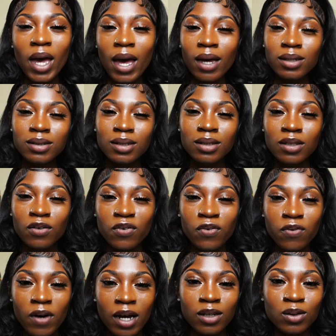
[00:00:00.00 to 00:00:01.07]
passing the
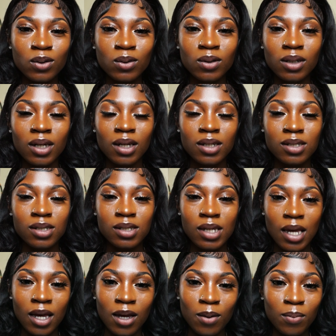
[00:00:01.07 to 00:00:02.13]
final
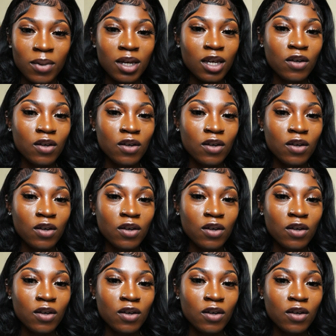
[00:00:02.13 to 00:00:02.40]
exam.